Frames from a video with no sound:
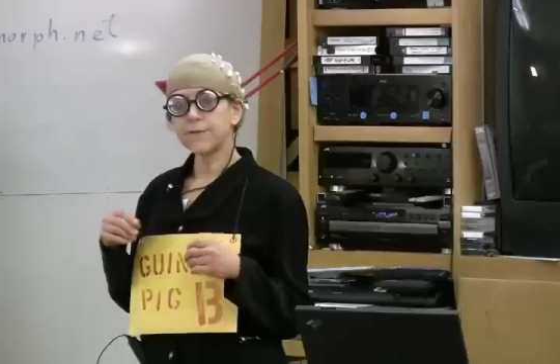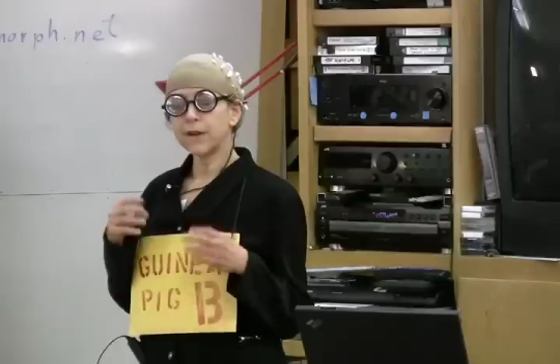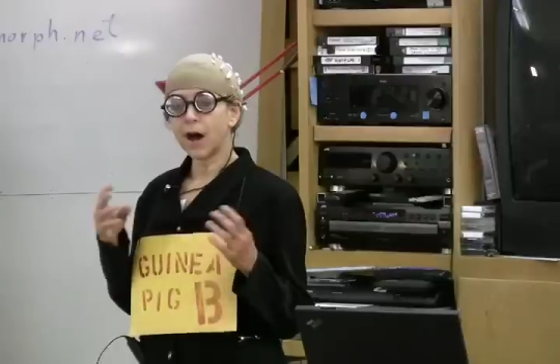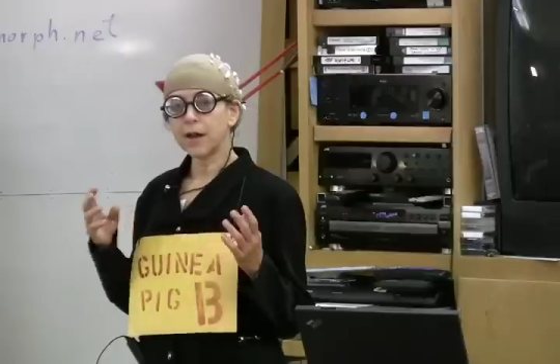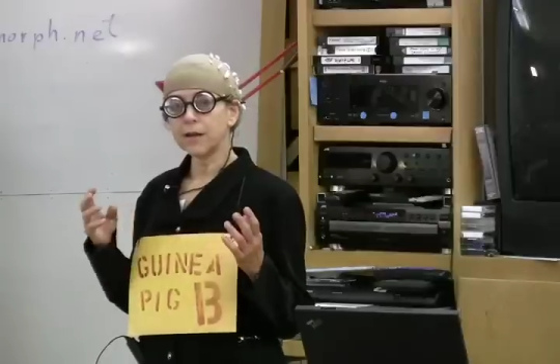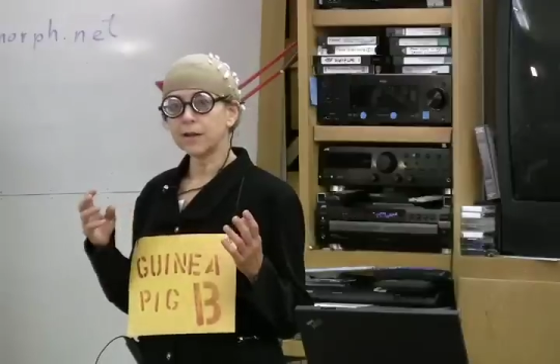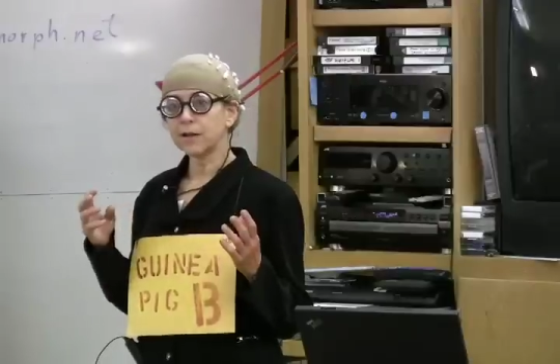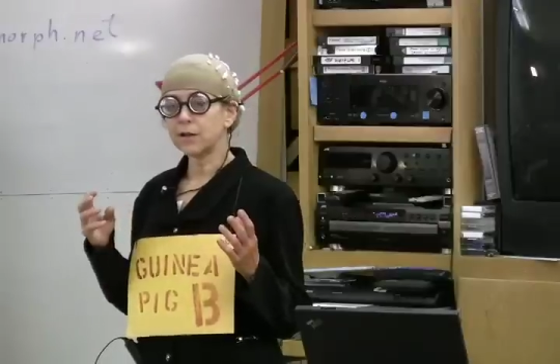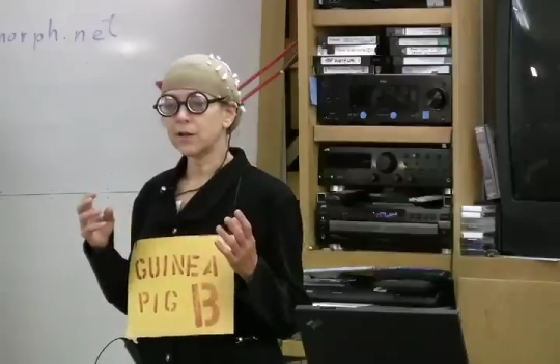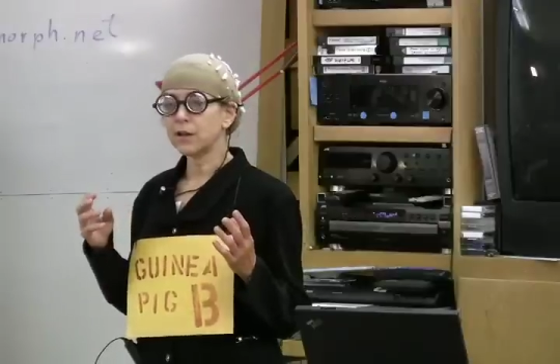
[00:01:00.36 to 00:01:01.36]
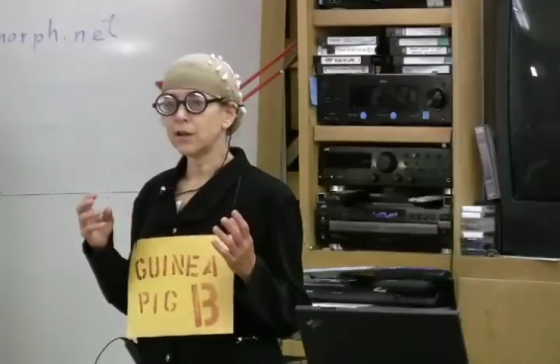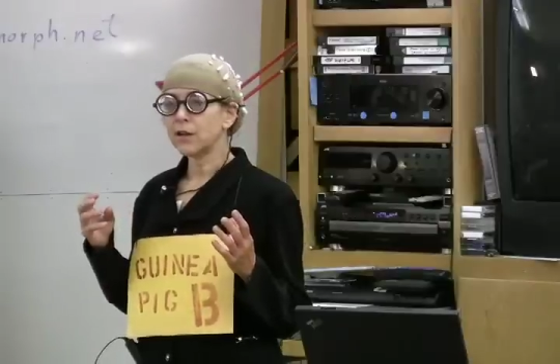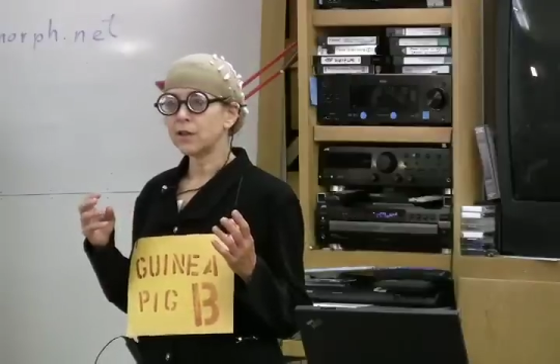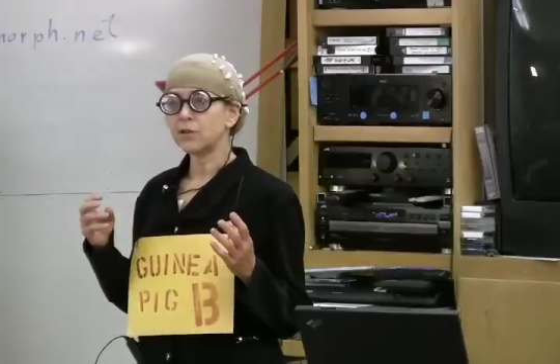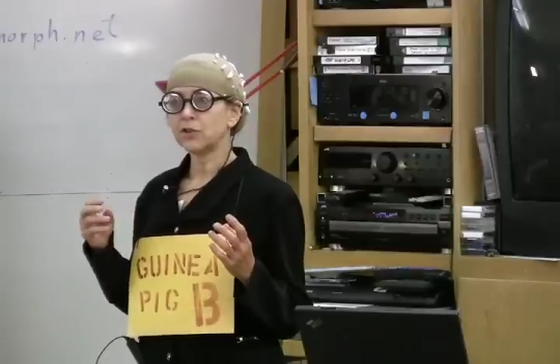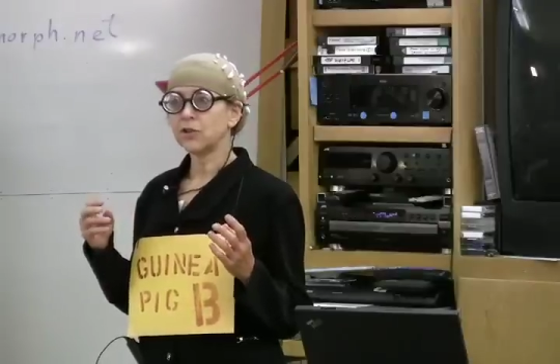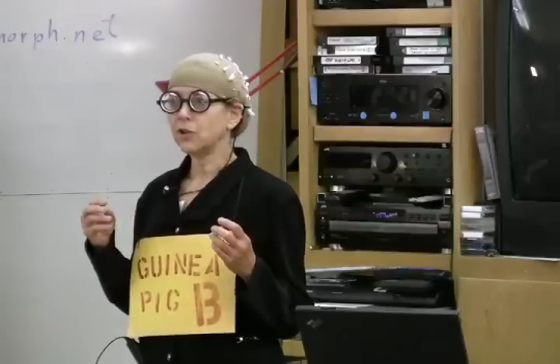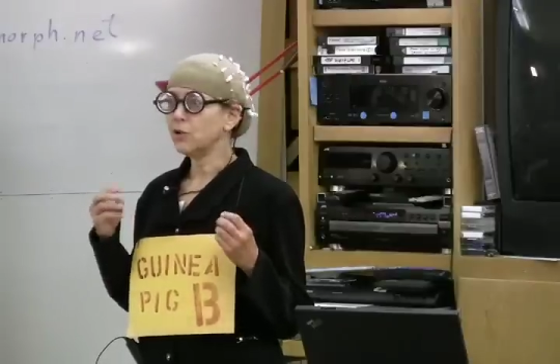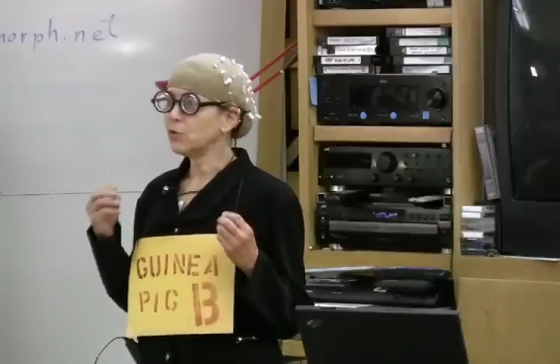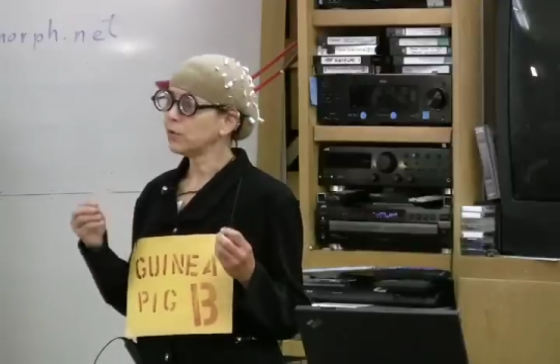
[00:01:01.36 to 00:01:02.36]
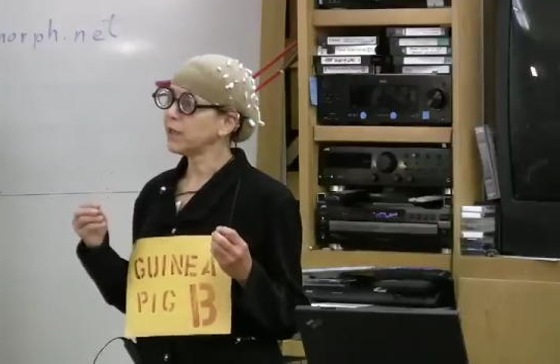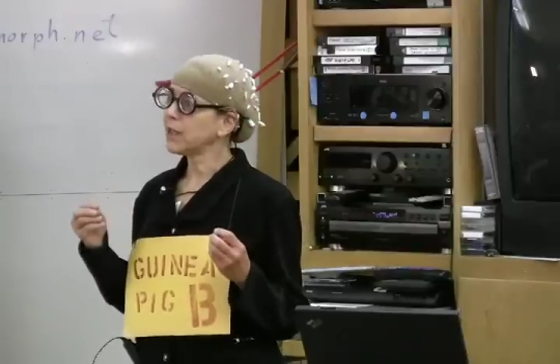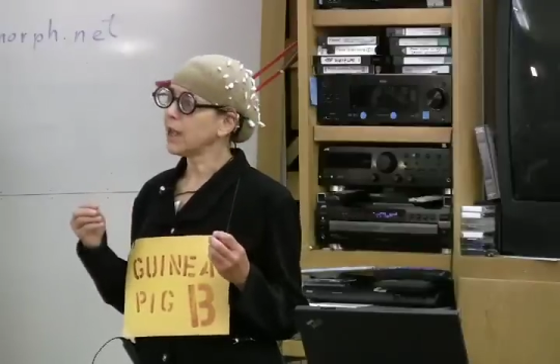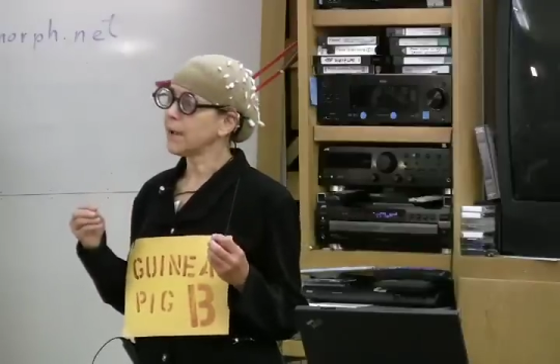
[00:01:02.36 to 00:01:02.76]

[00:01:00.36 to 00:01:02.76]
if none, to newly